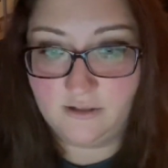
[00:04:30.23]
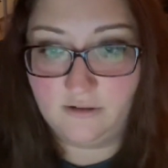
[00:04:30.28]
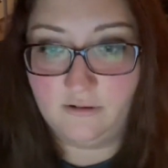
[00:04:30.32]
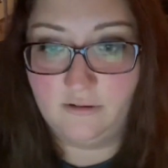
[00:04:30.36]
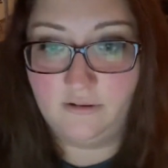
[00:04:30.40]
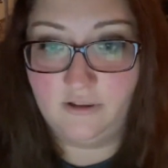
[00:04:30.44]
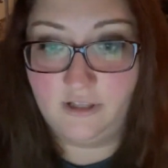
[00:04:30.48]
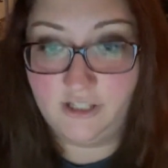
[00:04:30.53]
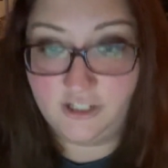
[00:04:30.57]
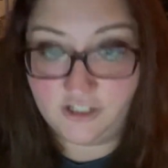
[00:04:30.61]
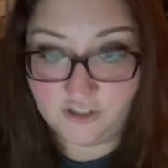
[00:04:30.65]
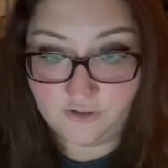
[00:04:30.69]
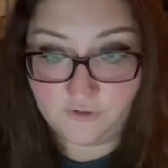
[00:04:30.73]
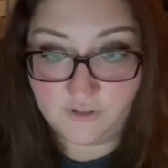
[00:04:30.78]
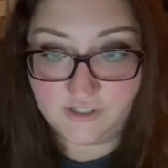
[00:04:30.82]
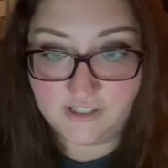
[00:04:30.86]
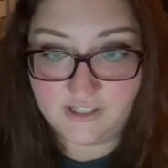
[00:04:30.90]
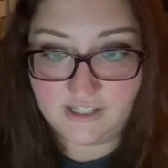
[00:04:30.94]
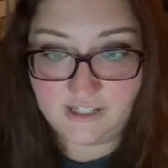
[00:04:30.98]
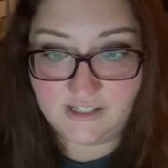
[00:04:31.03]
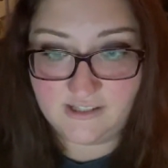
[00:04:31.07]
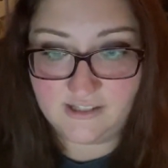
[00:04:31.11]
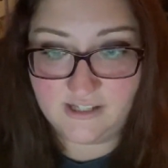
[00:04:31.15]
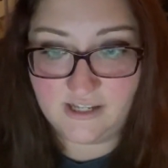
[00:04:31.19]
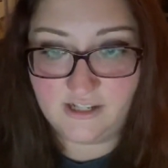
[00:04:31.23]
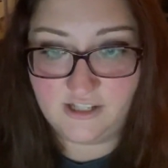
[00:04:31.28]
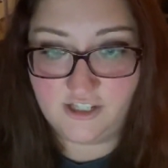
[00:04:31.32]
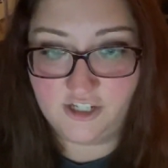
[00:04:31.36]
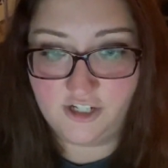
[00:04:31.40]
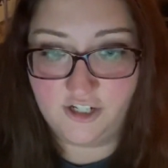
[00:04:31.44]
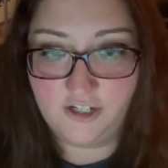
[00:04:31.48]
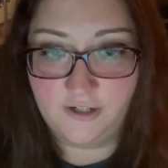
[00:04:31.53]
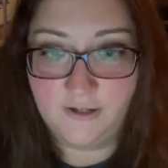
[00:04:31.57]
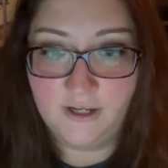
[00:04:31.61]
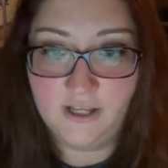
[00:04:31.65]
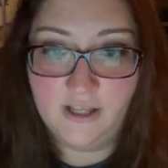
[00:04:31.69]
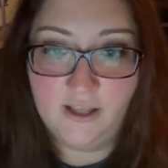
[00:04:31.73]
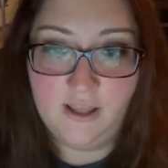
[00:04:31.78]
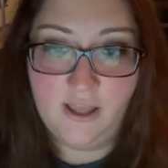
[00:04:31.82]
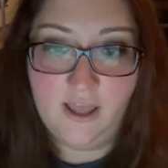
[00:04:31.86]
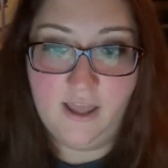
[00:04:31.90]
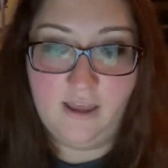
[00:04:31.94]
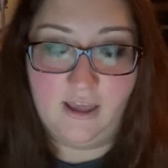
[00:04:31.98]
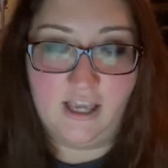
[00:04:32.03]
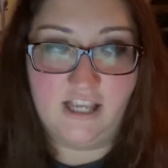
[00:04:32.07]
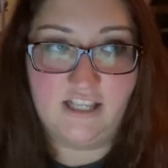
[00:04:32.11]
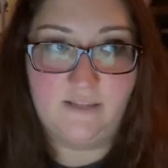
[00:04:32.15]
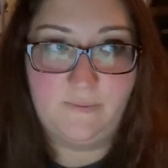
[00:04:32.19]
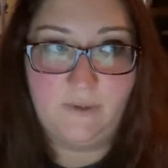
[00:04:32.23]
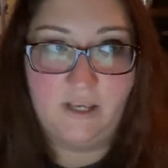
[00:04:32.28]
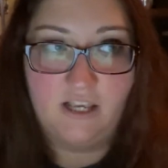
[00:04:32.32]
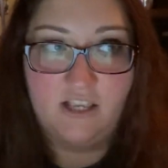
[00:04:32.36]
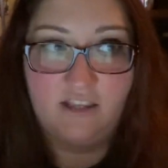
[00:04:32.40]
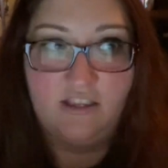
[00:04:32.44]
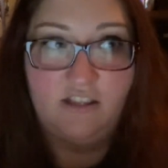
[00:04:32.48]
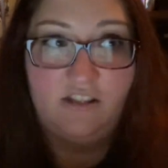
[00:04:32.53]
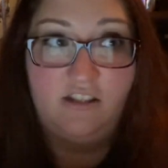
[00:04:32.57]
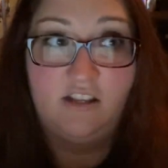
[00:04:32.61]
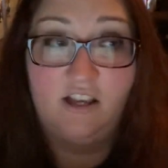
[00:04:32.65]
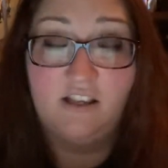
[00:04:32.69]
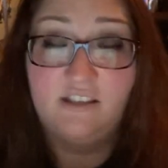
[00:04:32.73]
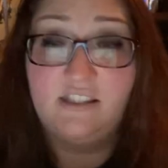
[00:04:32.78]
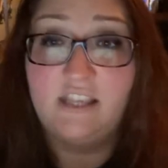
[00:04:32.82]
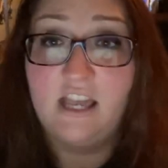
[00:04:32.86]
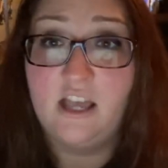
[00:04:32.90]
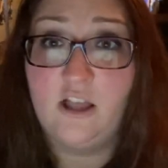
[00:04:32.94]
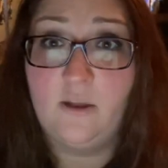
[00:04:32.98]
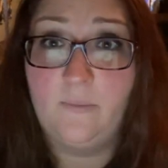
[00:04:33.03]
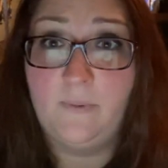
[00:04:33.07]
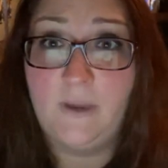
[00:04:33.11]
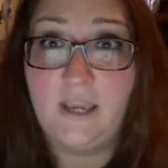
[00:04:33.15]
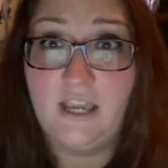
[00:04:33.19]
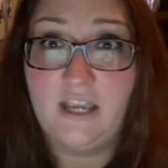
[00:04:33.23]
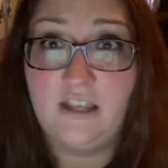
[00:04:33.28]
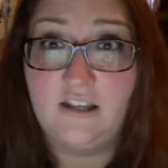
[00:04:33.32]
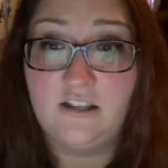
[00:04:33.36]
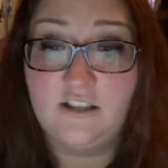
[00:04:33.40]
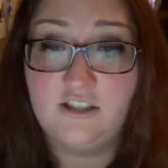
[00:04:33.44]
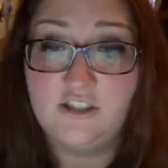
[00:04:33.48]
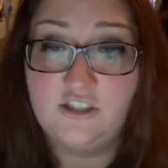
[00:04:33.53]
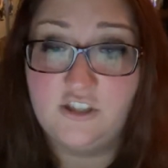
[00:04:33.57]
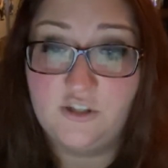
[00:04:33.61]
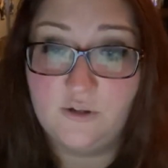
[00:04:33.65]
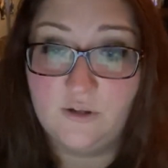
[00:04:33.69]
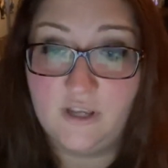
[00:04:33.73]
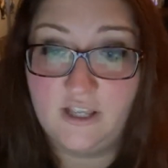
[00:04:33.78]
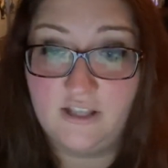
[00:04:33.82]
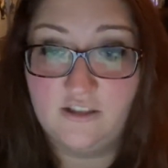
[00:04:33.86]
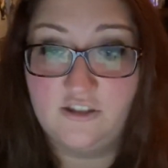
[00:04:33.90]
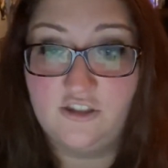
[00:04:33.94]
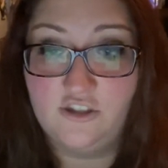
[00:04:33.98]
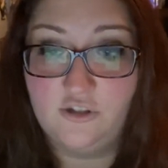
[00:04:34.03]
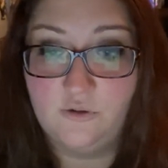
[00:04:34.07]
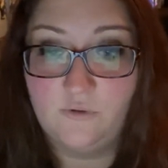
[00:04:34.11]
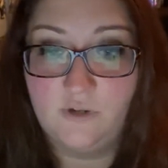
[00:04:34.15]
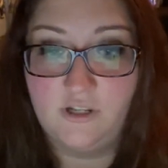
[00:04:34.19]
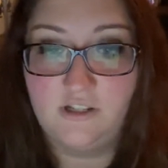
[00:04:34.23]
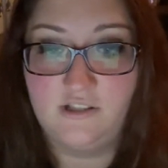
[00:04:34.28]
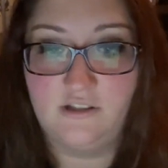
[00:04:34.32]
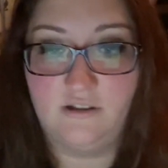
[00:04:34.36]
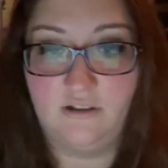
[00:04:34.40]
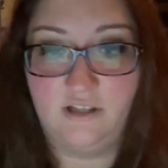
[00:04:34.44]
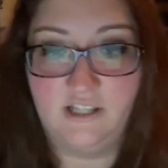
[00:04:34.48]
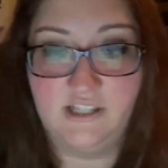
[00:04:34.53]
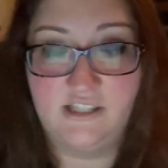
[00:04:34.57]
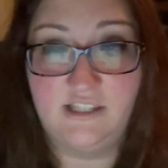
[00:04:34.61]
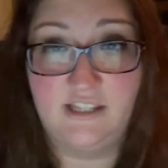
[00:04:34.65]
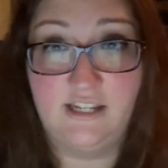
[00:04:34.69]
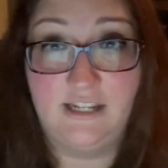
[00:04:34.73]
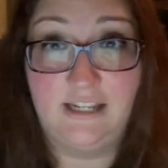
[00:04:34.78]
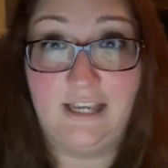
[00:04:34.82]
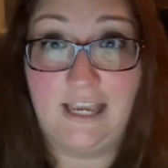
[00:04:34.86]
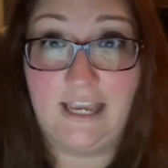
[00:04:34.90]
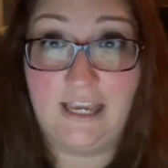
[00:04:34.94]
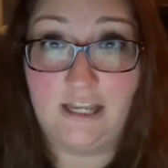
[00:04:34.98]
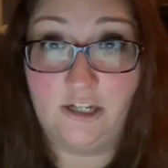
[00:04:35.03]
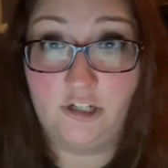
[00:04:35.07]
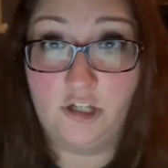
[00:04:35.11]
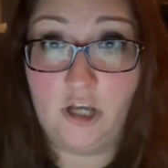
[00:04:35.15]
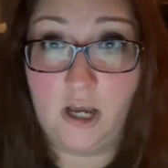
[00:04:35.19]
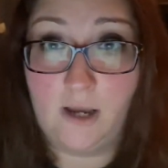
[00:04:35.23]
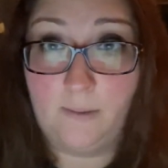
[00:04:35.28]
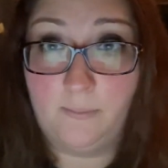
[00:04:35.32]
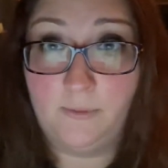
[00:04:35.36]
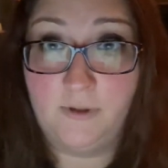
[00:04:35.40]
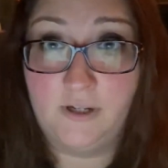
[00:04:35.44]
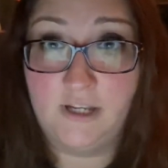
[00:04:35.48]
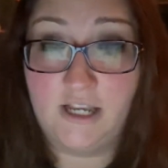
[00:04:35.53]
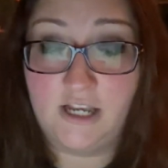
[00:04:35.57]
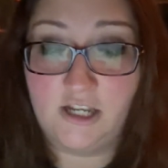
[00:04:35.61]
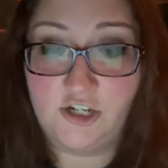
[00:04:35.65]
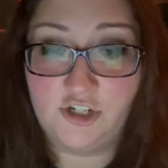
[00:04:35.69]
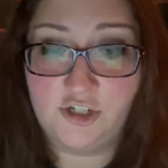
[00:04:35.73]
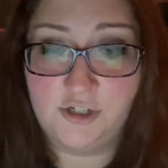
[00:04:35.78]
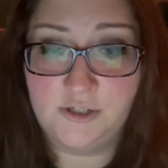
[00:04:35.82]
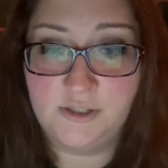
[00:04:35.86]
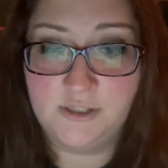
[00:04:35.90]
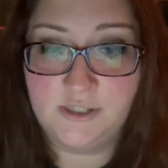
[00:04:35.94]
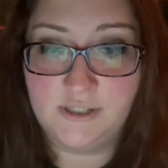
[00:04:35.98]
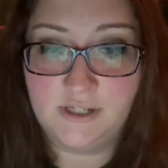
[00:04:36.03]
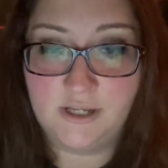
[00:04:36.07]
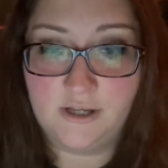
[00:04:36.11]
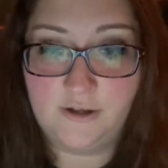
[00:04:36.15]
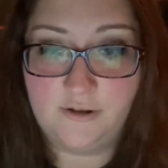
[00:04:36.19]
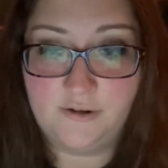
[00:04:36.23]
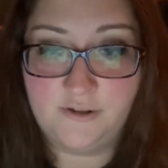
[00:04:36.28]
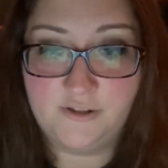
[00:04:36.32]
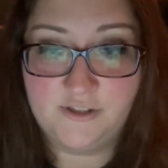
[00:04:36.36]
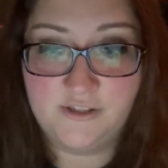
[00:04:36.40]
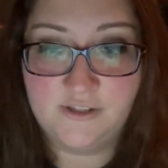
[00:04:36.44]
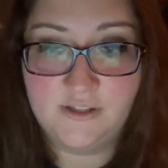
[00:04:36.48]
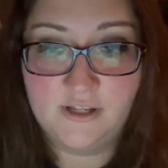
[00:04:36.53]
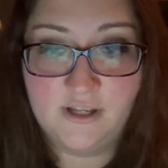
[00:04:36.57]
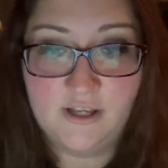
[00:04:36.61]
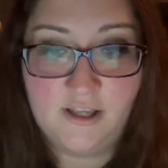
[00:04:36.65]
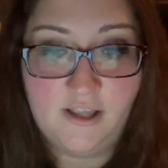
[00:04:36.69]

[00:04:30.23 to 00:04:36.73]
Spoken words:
literacy center, is because it does help aid in students' listening and comprehension skills.